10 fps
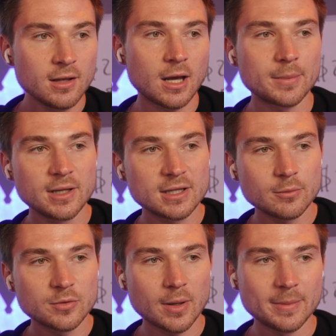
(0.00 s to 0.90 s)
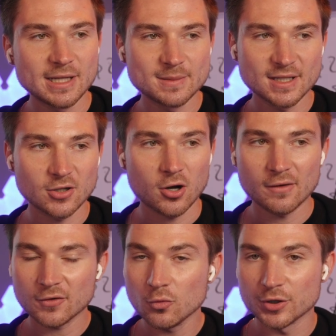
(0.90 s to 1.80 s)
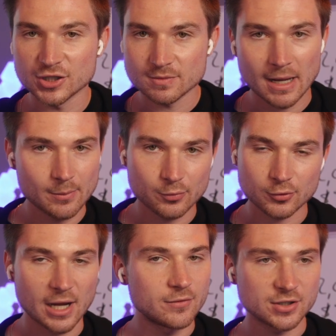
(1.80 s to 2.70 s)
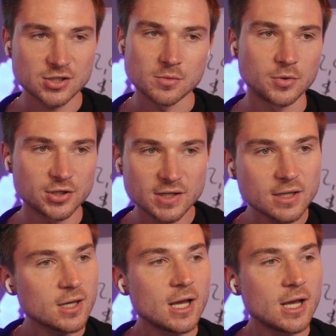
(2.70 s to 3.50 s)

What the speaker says: I'm going to hit them with my medium ticket offer, which is my private community.